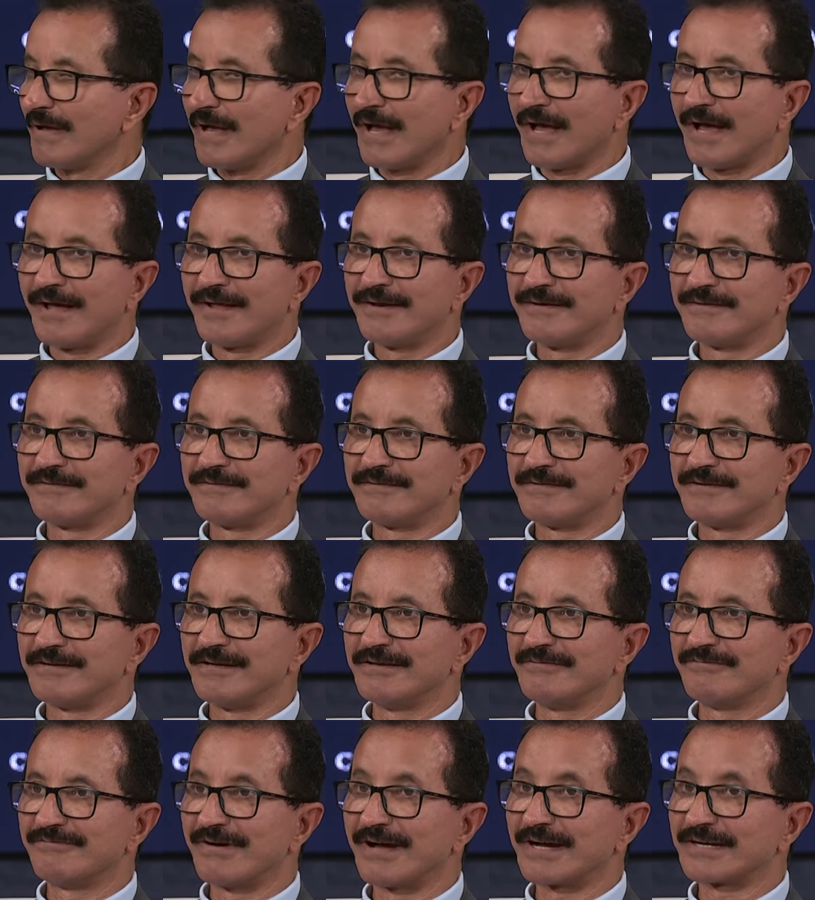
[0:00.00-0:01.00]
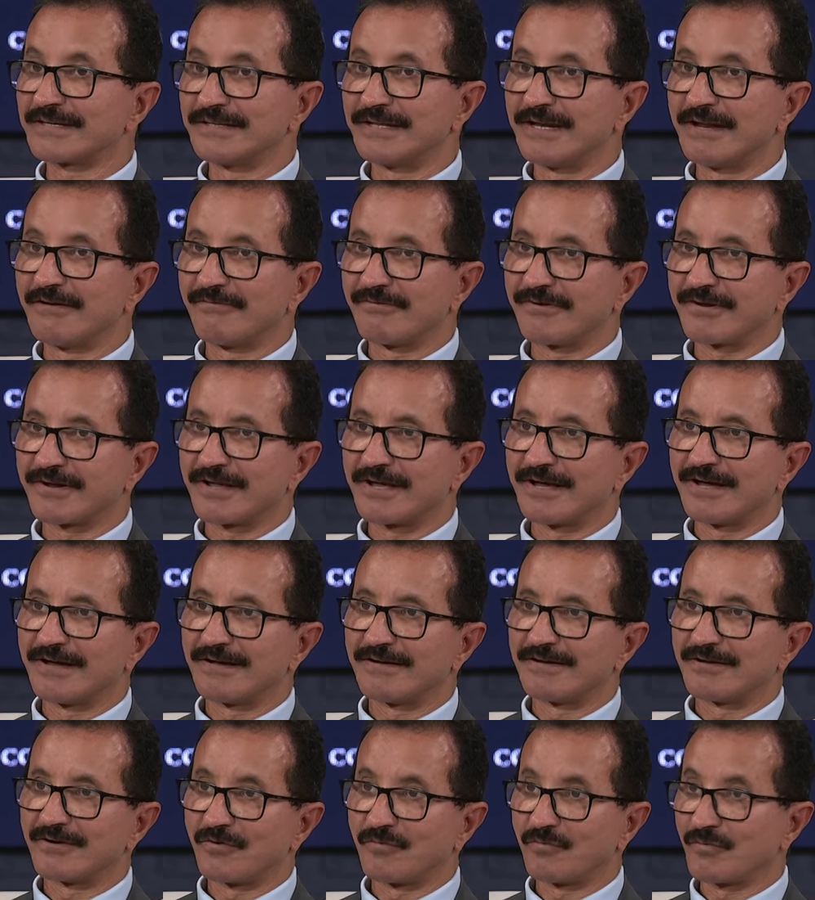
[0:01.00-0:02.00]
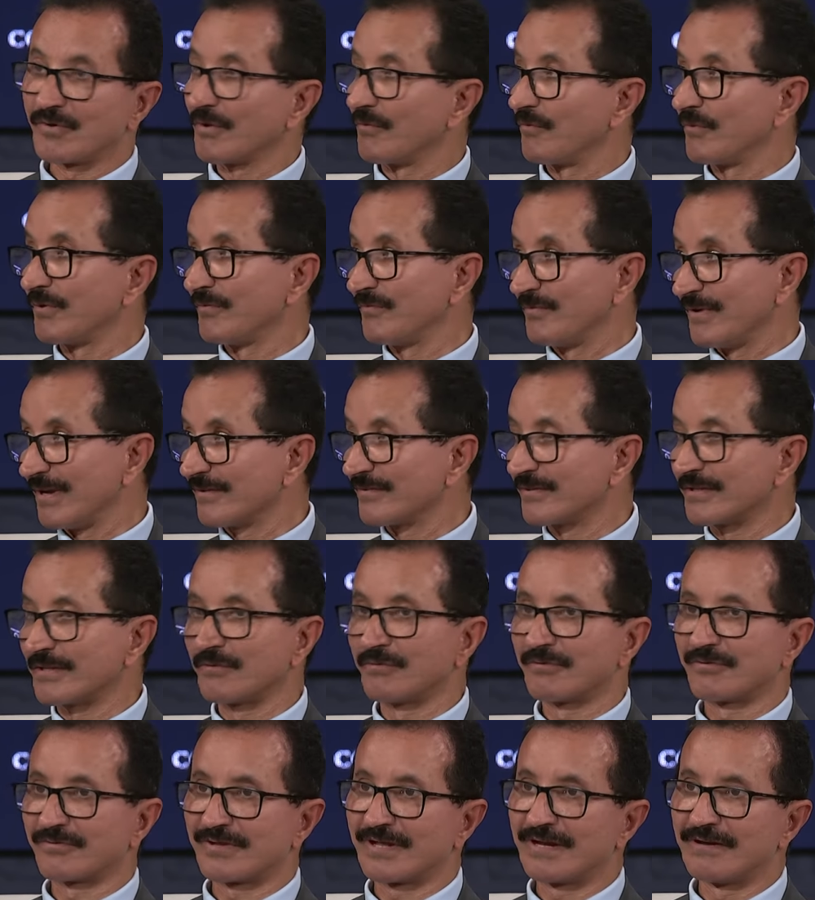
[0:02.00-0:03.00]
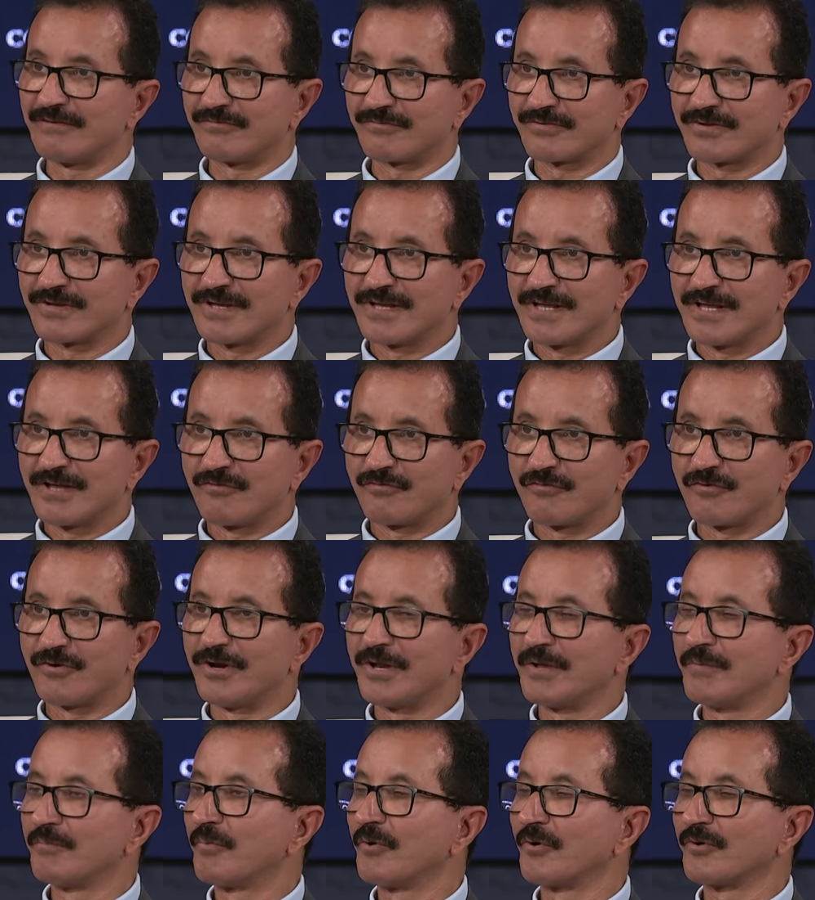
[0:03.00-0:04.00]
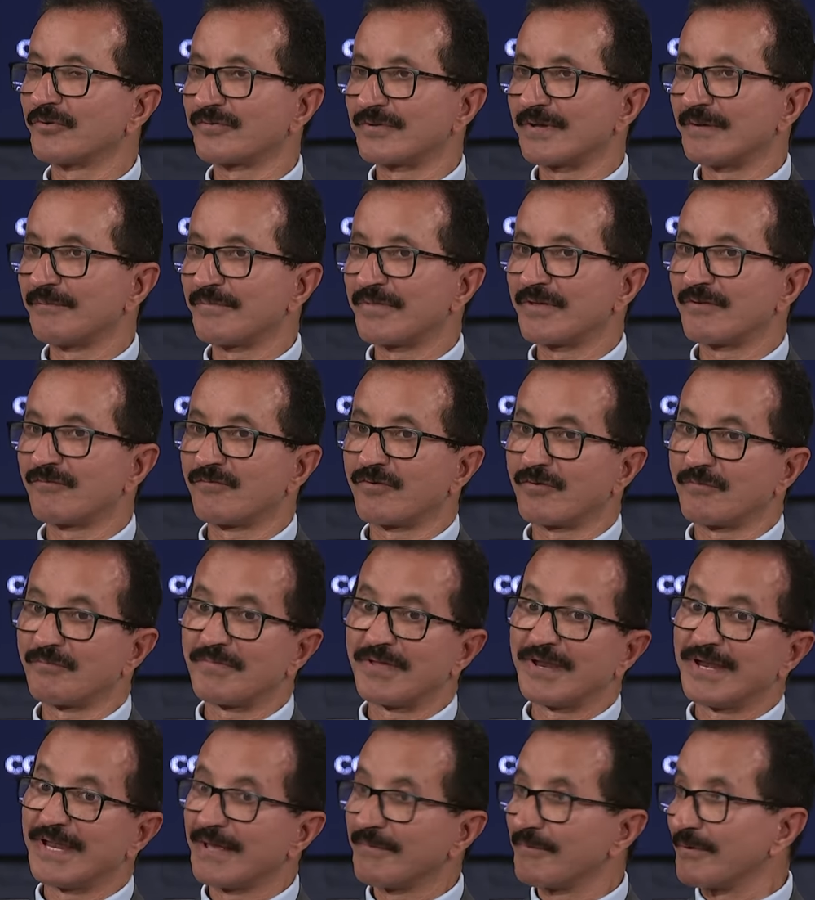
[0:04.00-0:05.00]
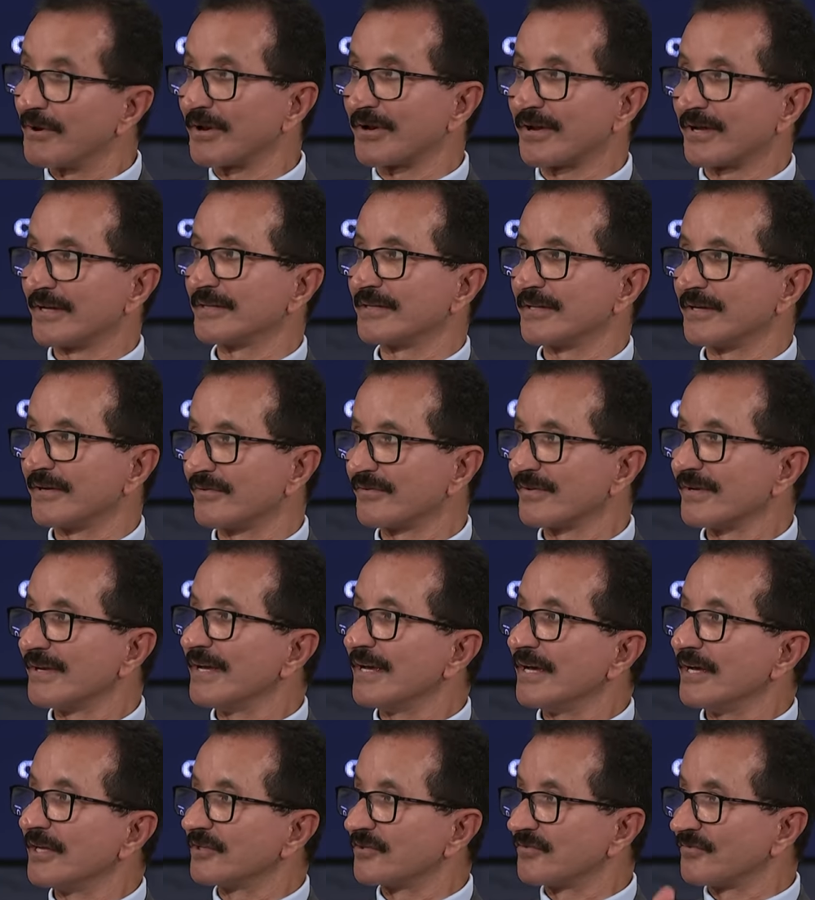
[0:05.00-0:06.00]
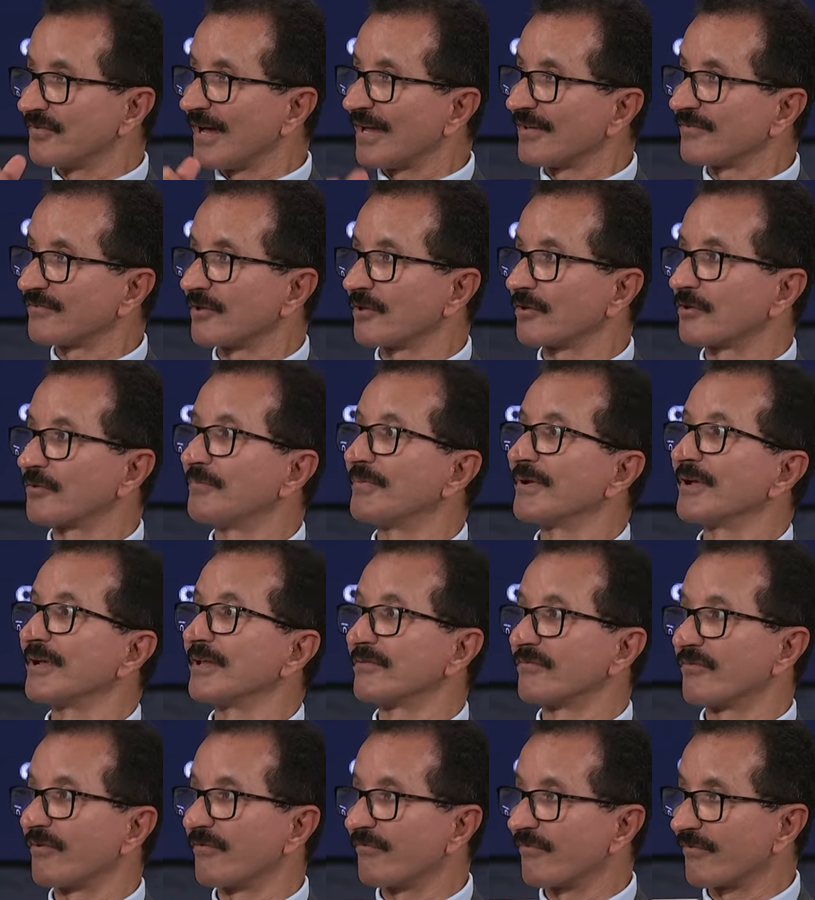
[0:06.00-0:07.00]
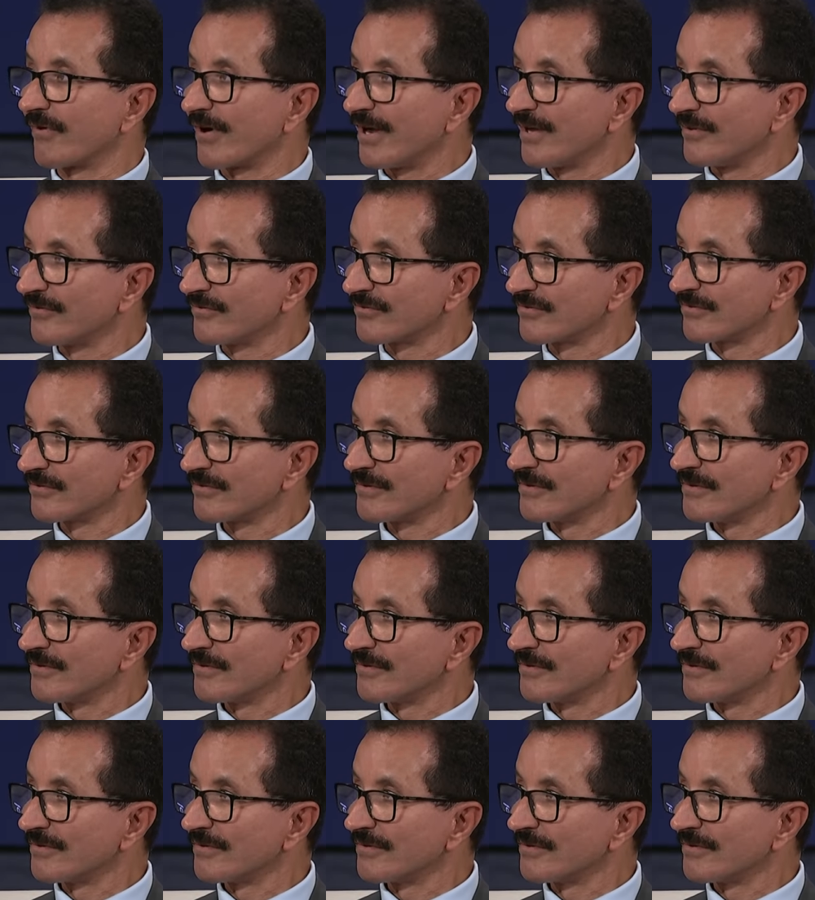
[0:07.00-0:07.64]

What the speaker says: And in fact, in Africa, we face it ourselves. If we want to import something from the neighboring countries, it's faster to bring it from France